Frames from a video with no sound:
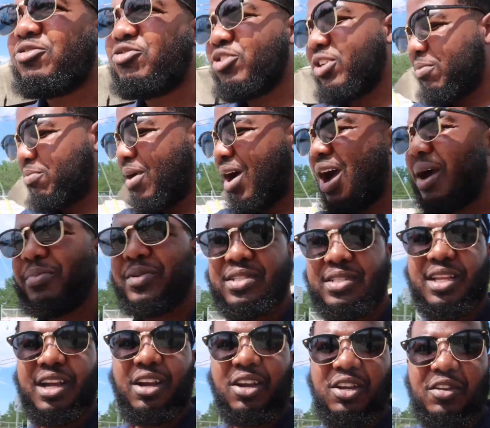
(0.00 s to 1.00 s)
drink pop
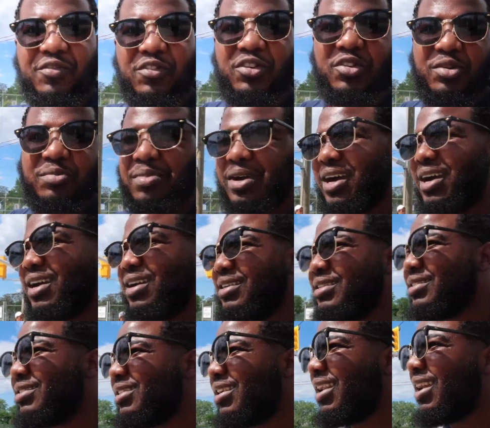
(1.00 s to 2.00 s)
is not good for you but
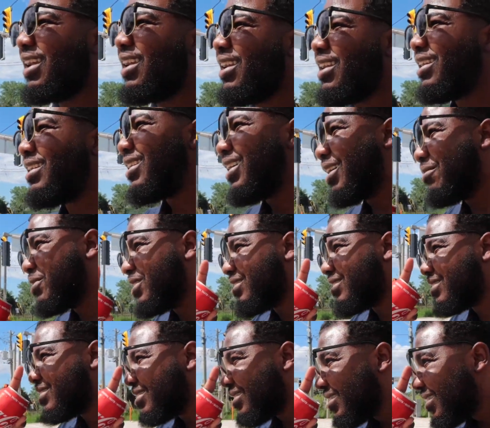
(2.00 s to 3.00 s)
today i
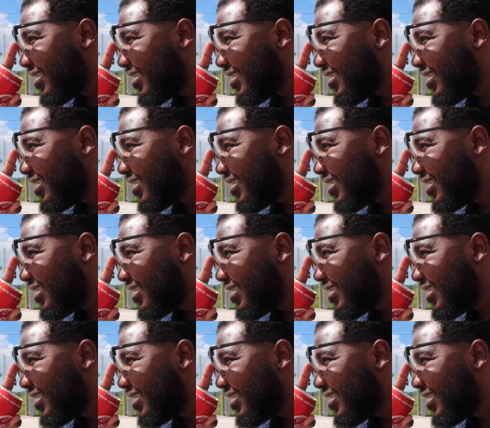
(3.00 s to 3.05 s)
mean